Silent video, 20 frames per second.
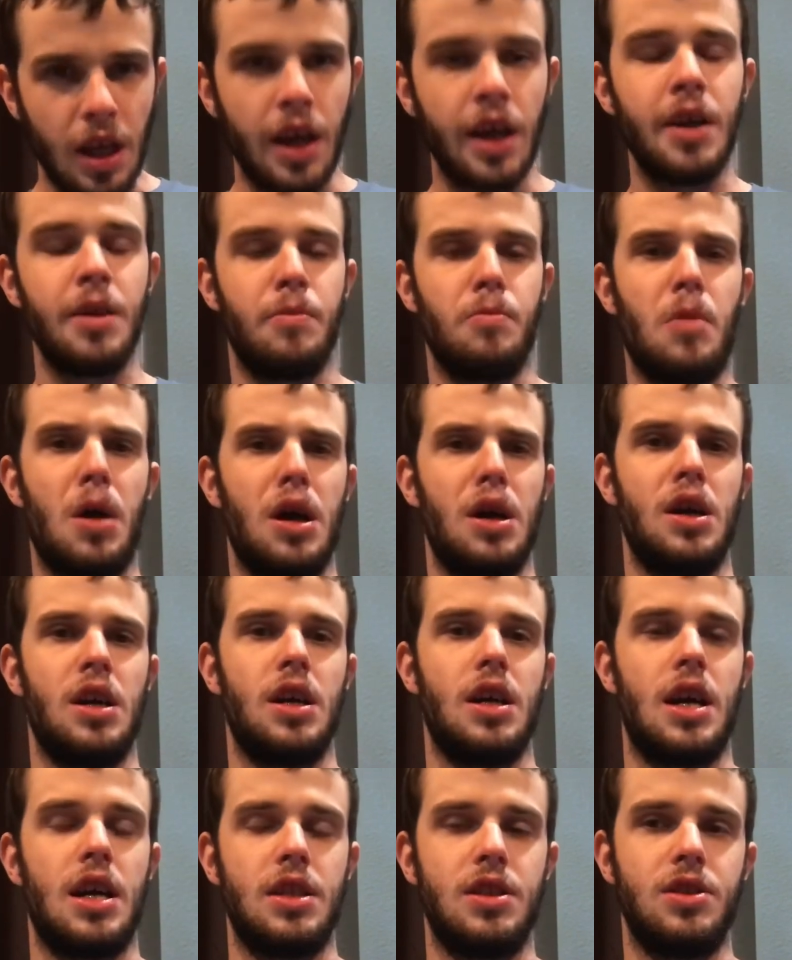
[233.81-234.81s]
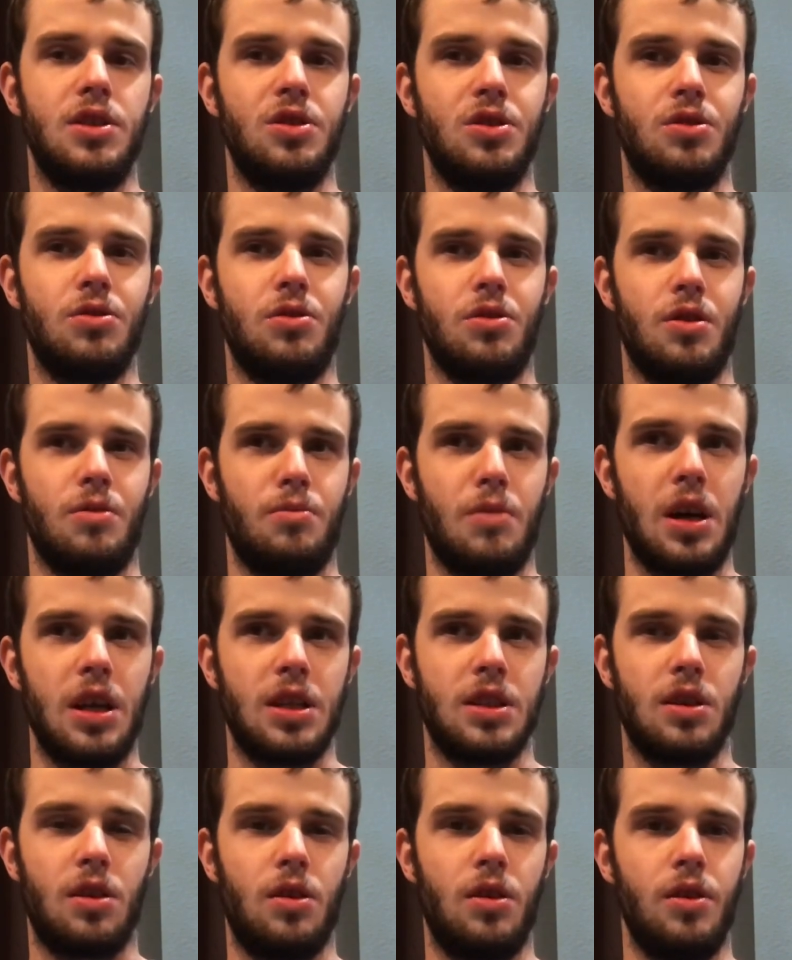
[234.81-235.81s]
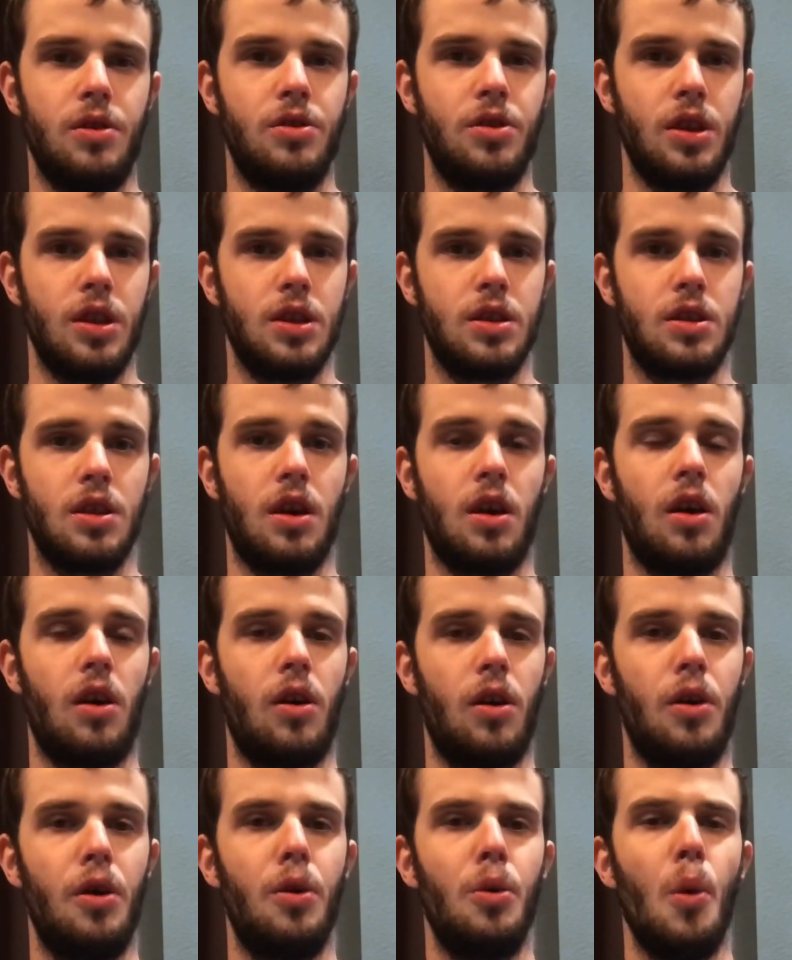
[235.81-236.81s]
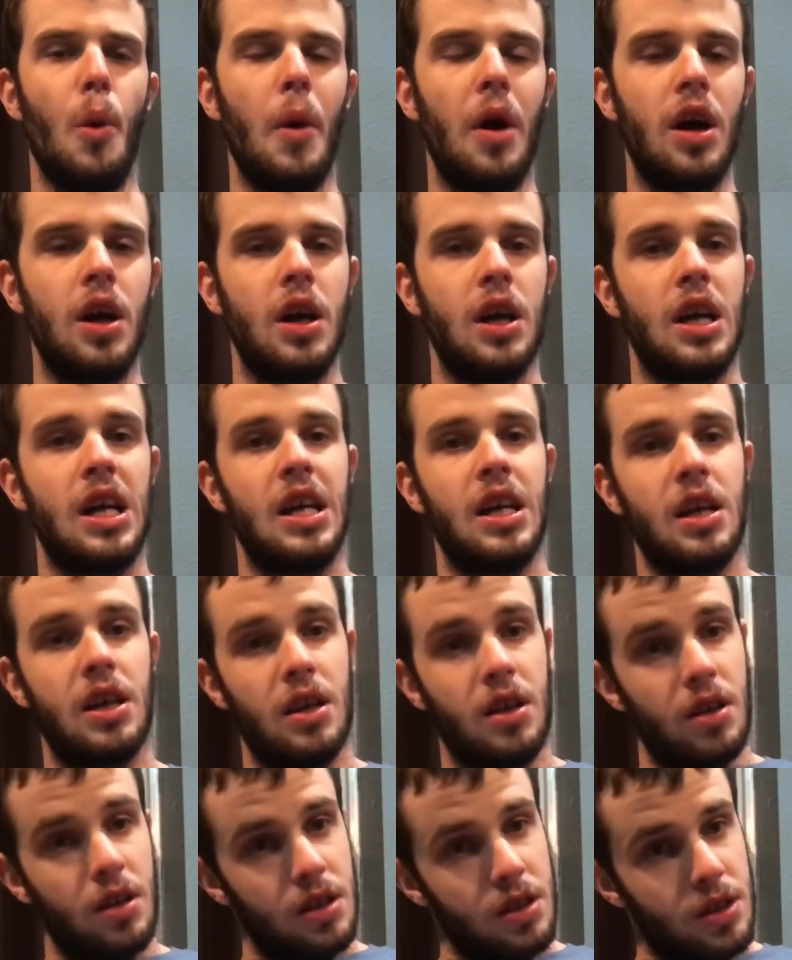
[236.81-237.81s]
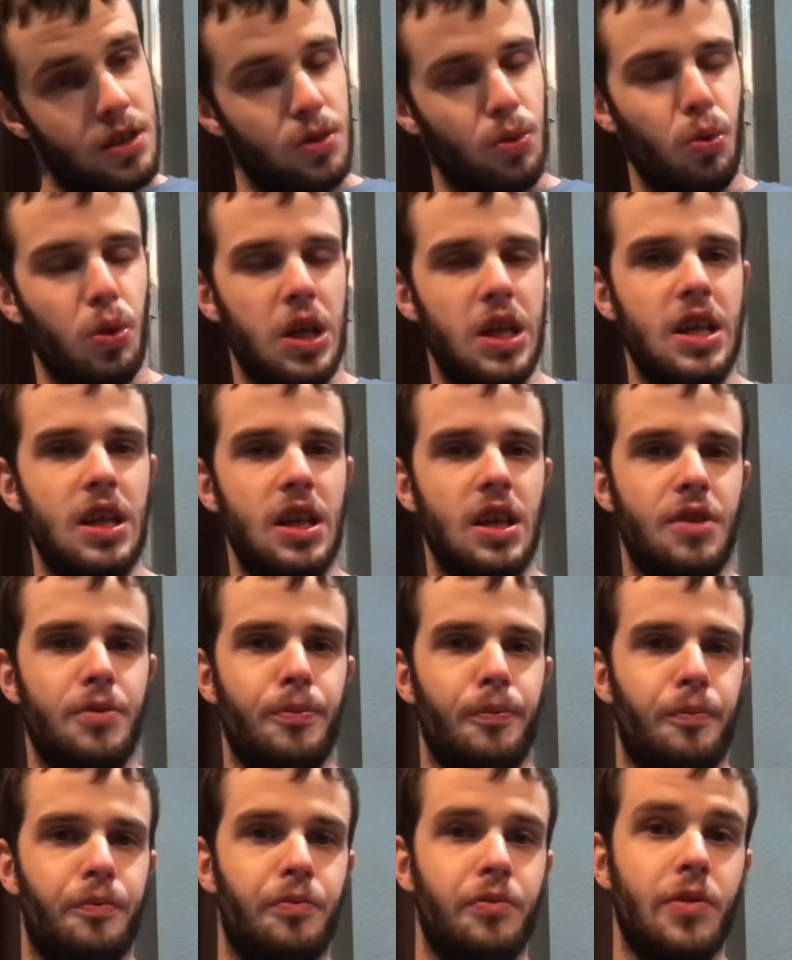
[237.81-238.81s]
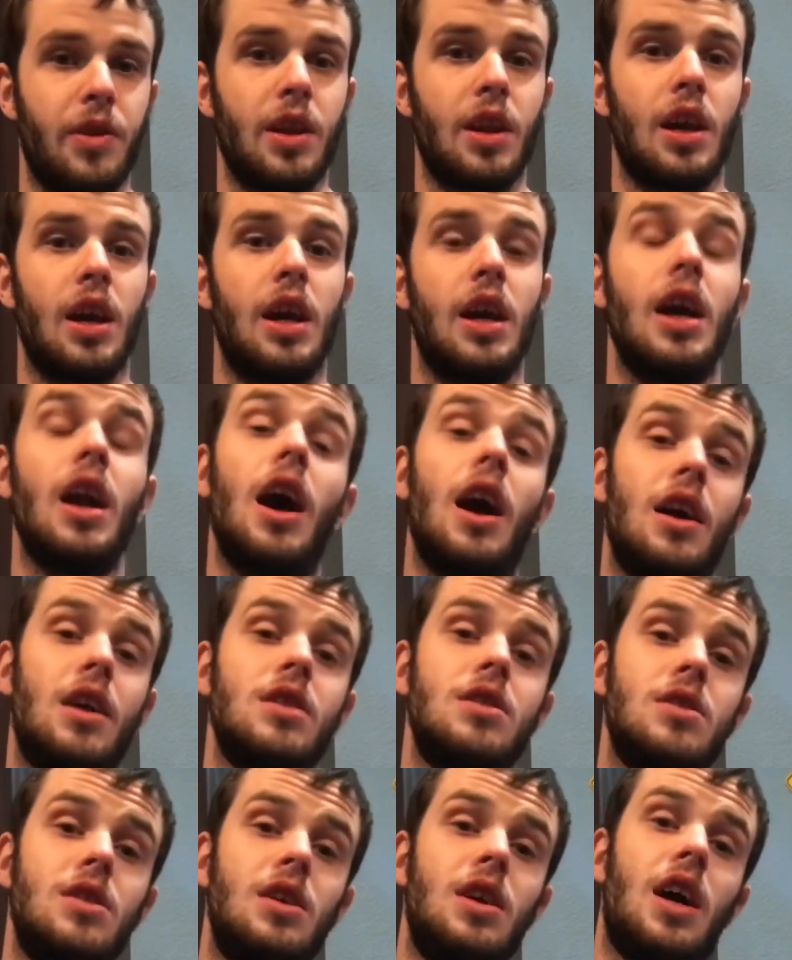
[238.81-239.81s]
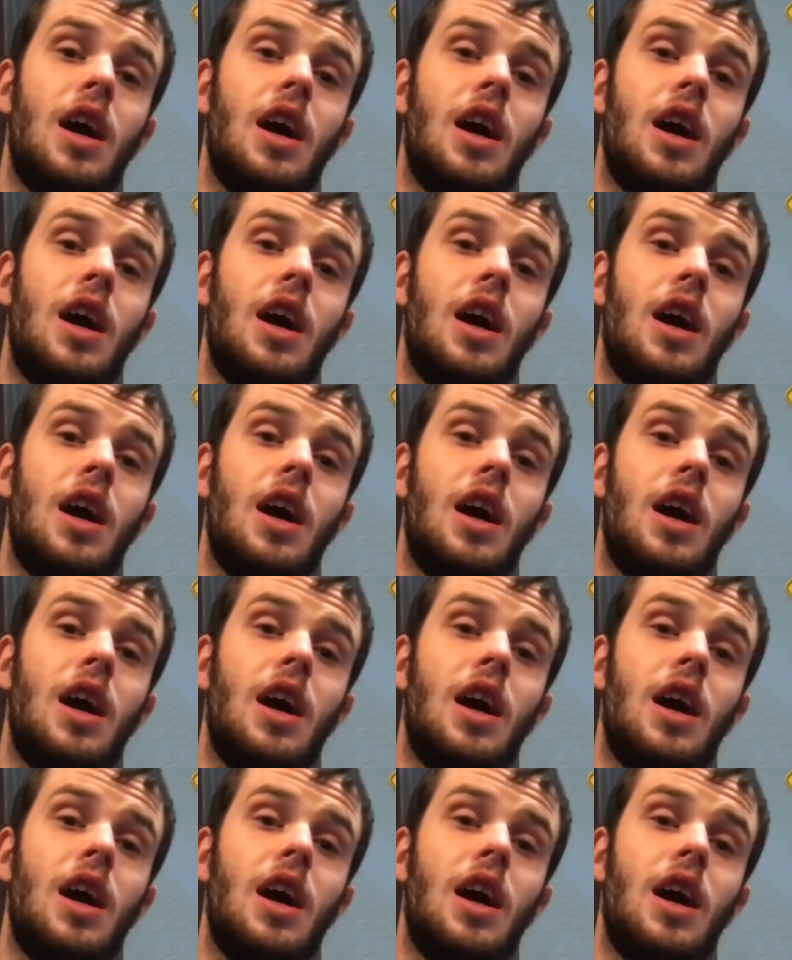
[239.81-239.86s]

and what, as usual, the Mike's Hard Drinks are sweet. And honestly,